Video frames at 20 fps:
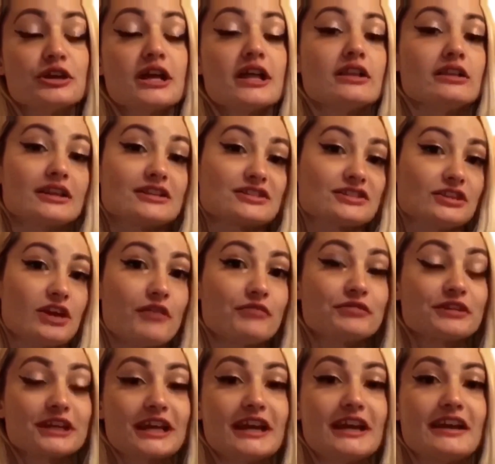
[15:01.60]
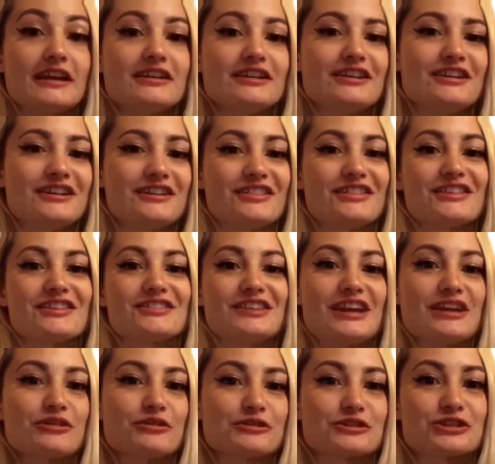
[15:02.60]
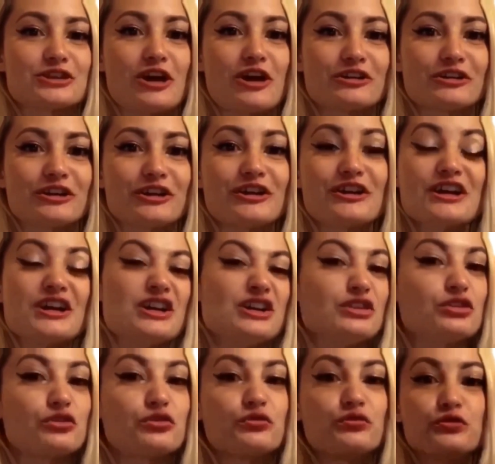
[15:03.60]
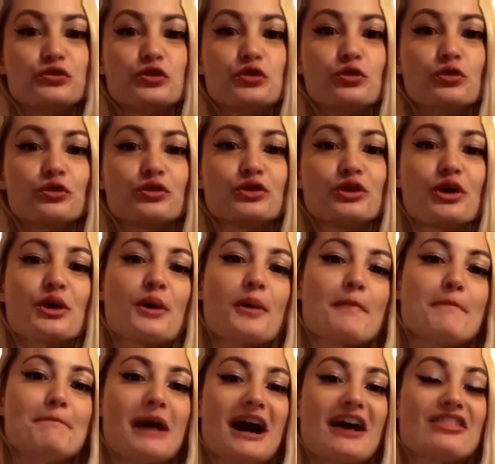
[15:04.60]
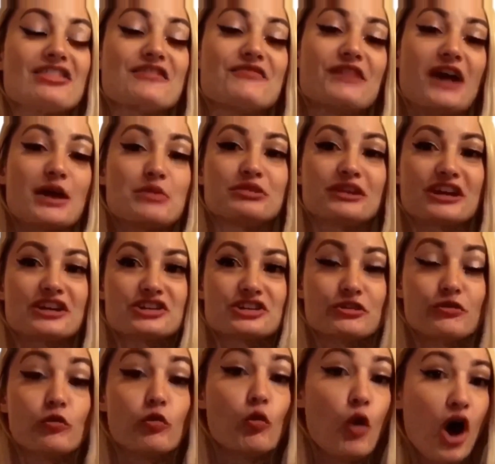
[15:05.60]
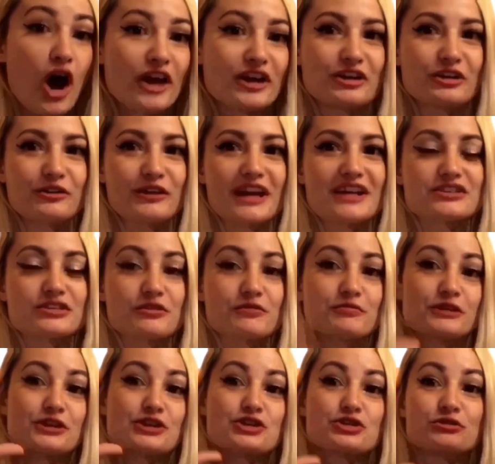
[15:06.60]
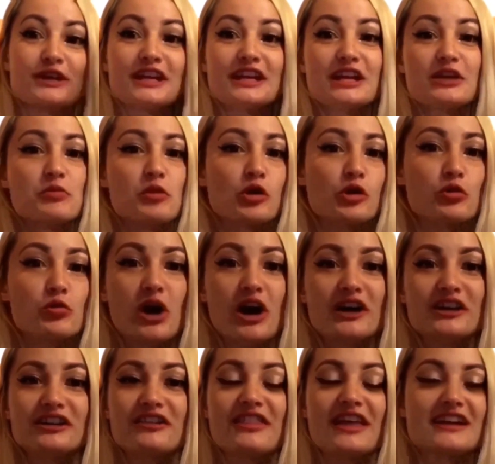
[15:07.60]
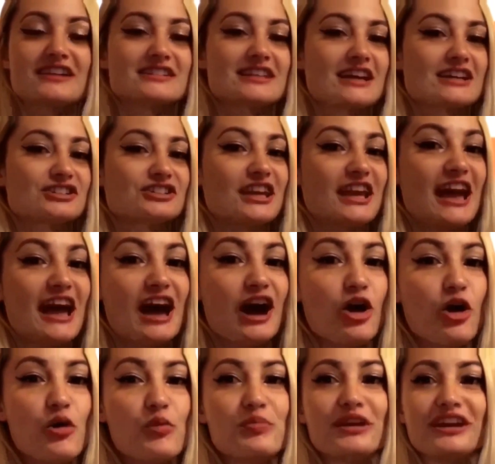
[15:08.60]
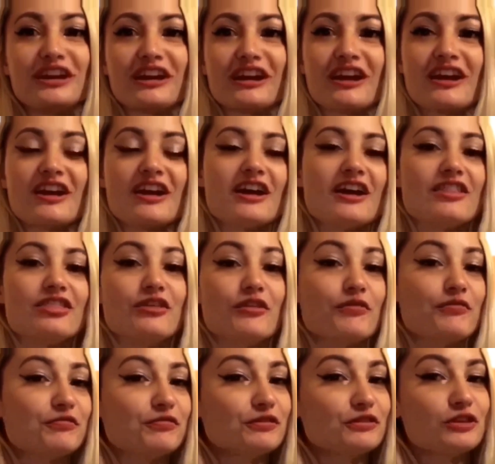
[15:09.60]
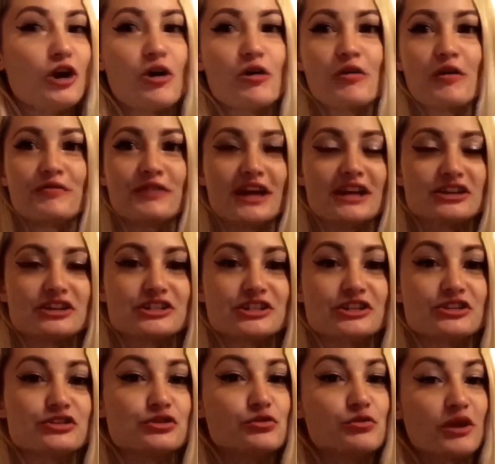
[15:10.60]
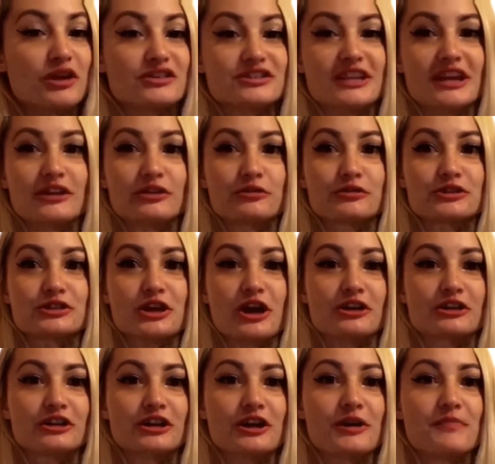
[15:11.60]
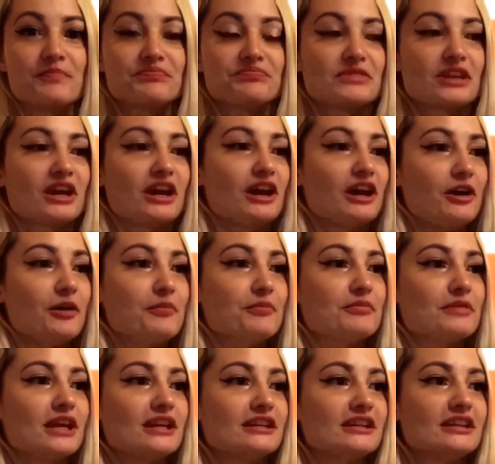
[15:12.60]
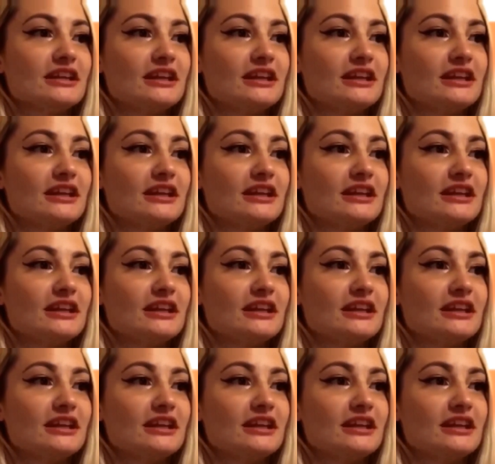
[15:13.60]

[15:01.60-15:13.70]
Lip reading: Let's not forget the sacral chakra is fueled by the vibration of water, right? So if we're drinking more water, that is actually helping the flow of energy to our sacral chakra, and